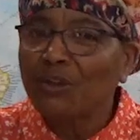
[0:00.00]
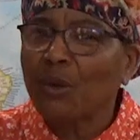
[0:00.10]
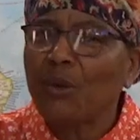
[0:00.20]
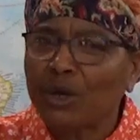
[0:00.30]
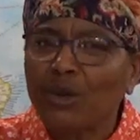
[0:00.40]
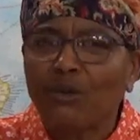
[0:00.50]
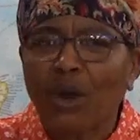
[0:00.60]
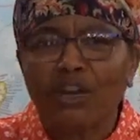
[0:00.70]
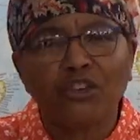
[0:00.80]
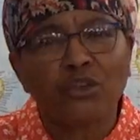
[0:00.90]
So we're going to
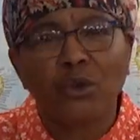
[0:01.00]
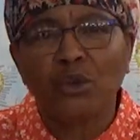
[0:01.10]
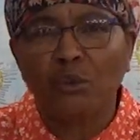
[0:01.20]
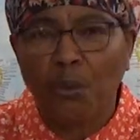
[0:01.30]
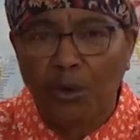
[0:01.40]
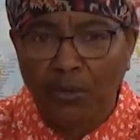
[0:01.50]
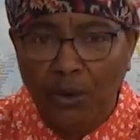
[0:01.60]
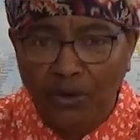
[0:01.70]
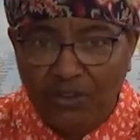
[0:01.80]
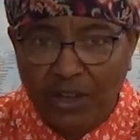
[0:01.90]
try to show you more of
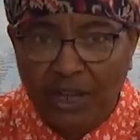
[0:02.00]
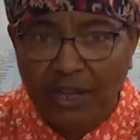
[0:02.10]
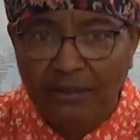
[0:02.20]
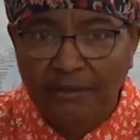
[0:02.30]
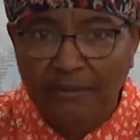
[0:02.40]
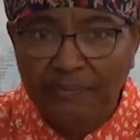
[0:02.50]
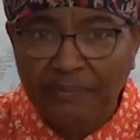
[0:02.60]
those things.